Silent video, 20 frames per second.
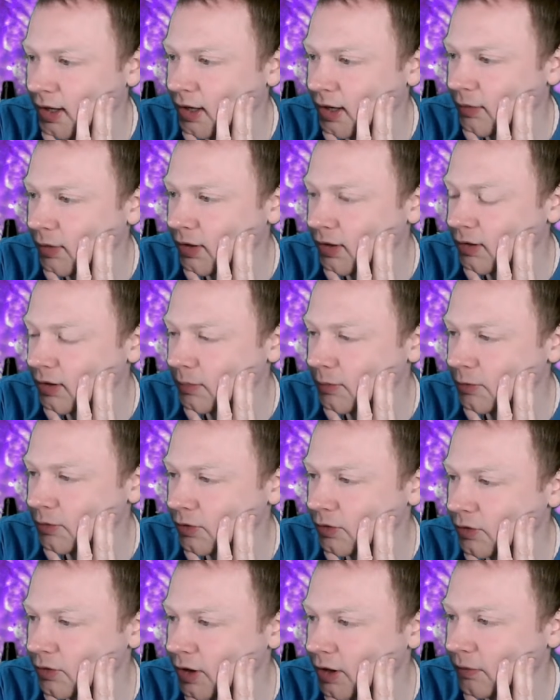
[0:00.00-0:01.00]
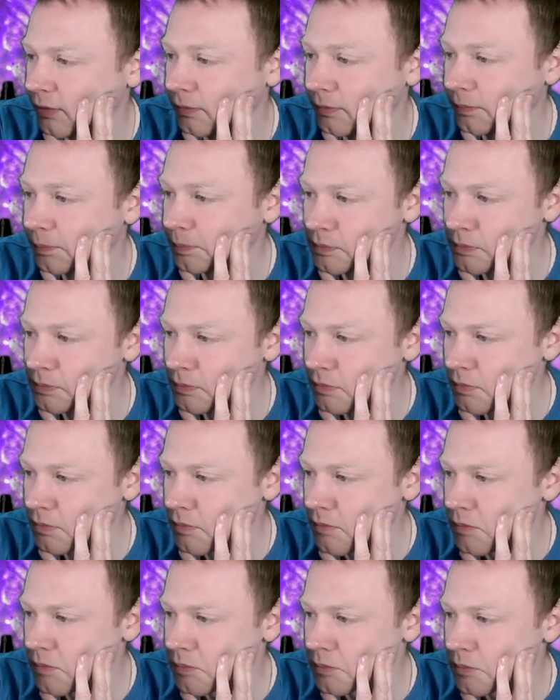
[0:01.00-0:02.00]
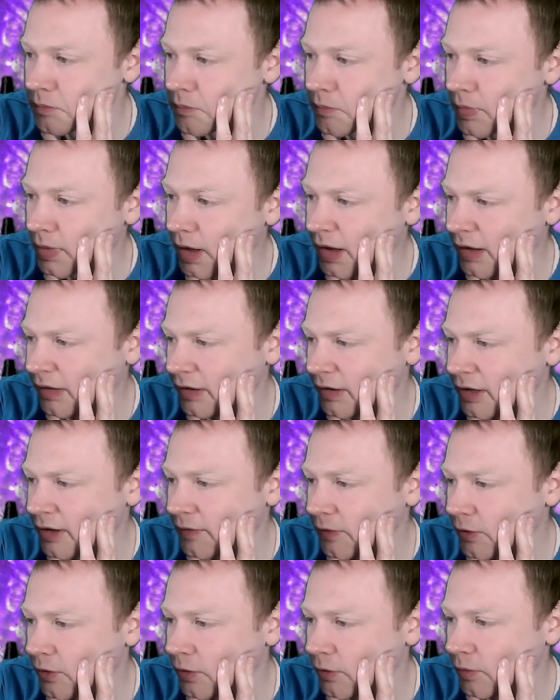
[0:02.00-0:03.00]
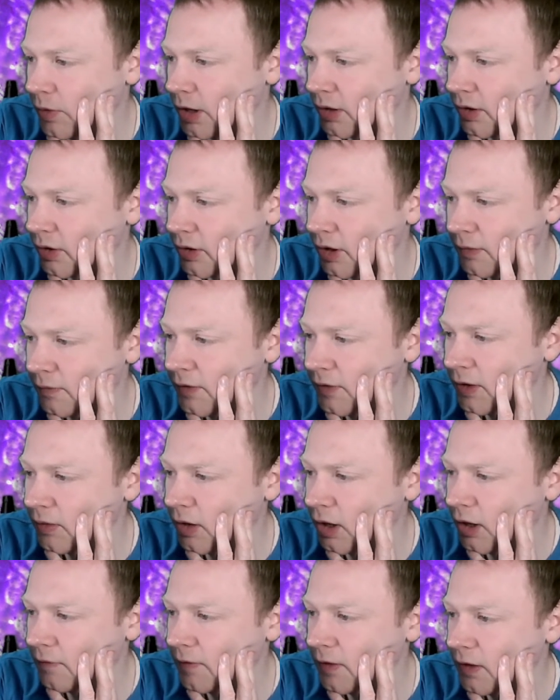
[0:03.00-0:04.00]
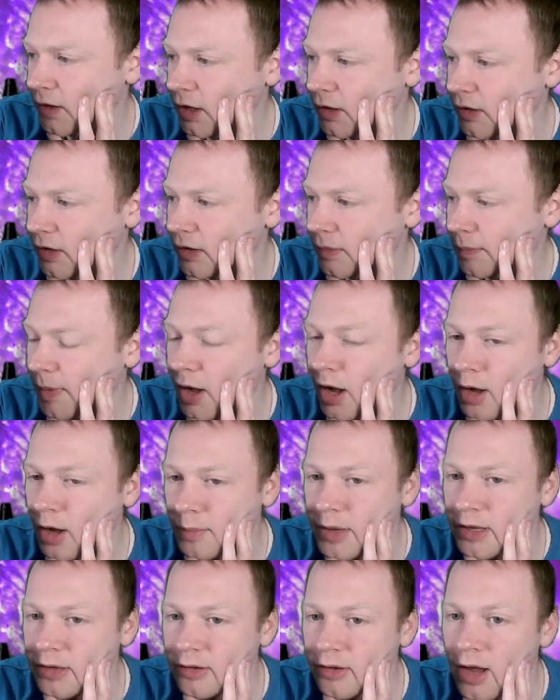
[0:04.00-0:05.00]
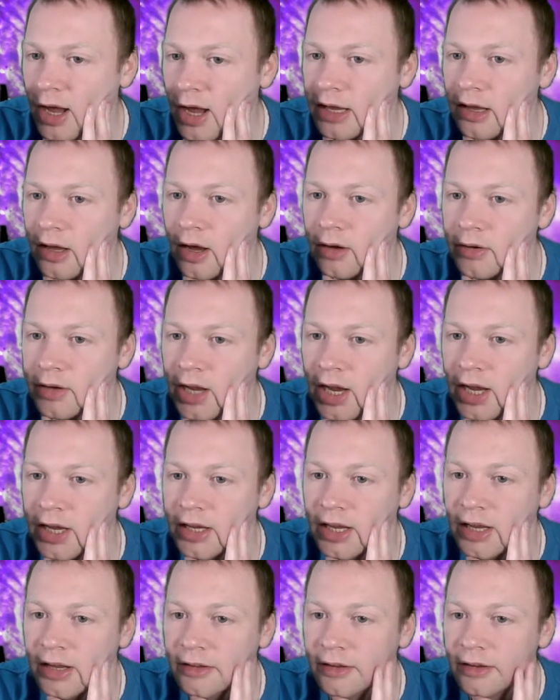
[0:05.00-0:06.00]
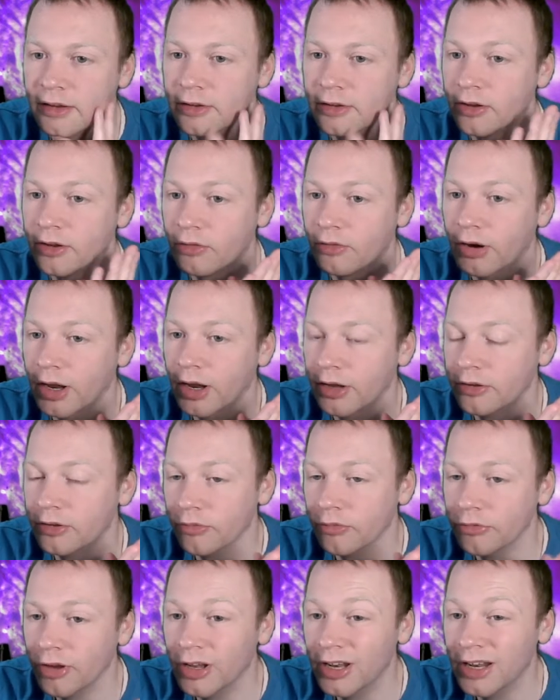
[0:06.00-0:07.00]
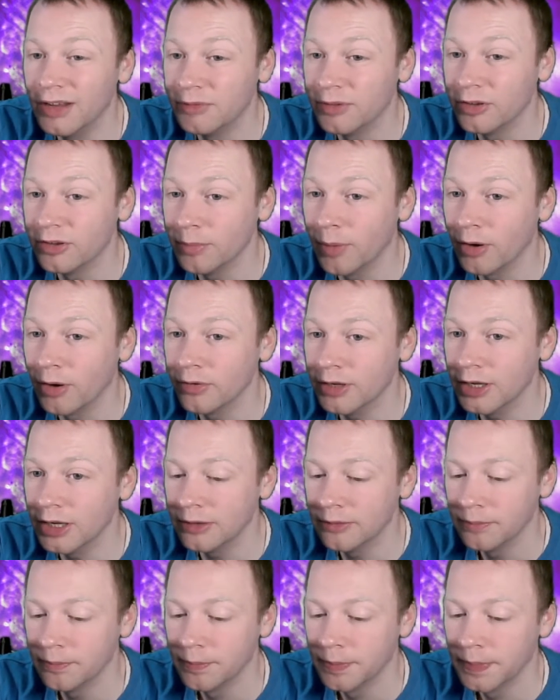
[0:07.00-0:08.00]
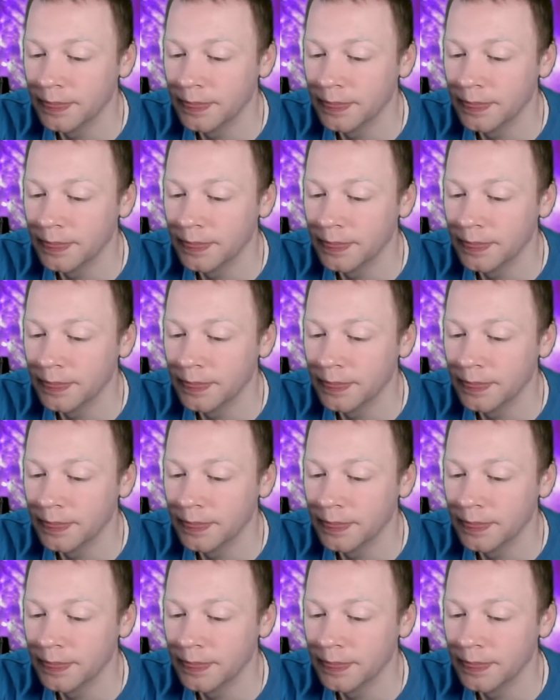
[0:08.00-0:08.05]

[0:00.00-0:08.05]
anyone except yourself. It's a difficult one, because I feel like there's a part of me is like, okay, it's an alternative to smoking,